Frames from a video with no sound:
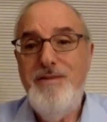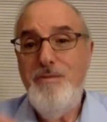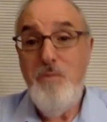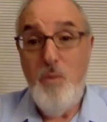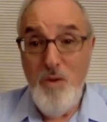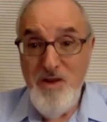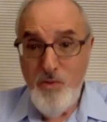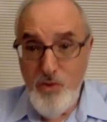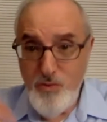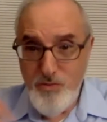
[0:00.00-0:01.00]

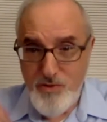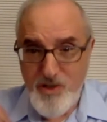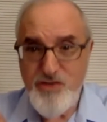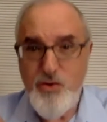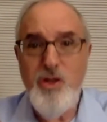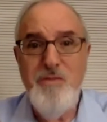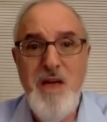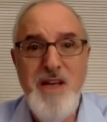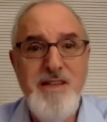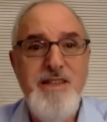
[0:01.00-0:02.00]
Women controlling
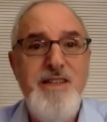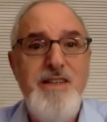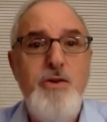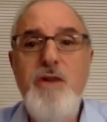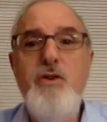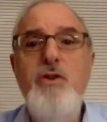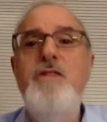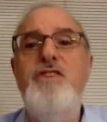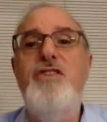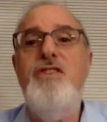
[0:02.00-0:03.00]
men? Who ever heard of
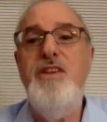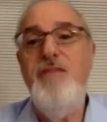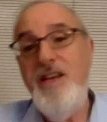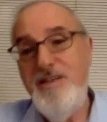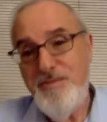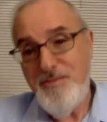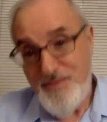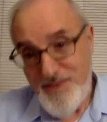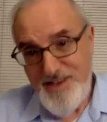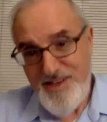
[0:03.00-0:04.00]
such a thing,
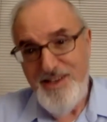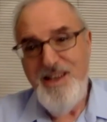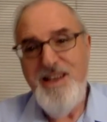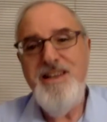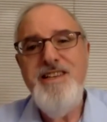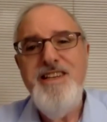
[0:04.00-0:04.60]
right?